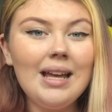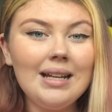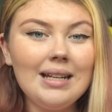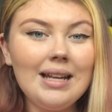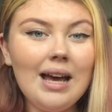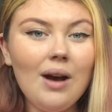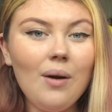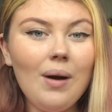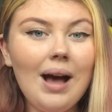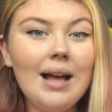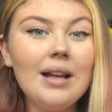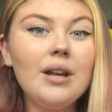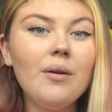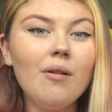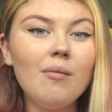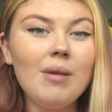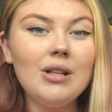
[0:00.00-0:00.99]
Now I
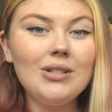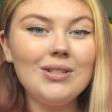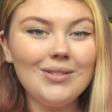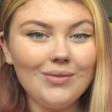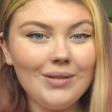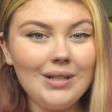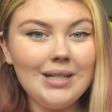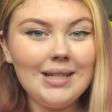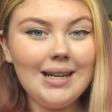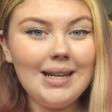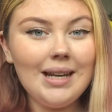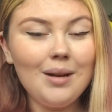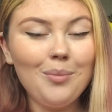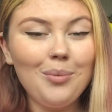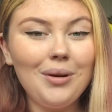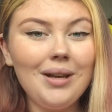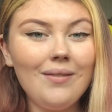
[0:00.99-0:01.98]
know I mentioned reading
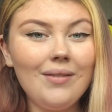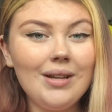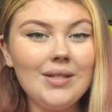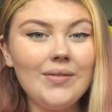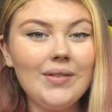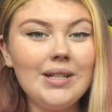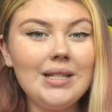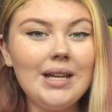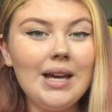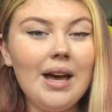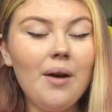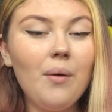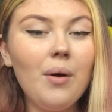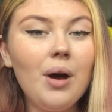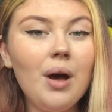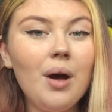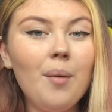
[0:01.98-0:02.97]
in a previous
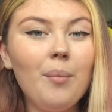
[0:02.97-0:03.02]
video,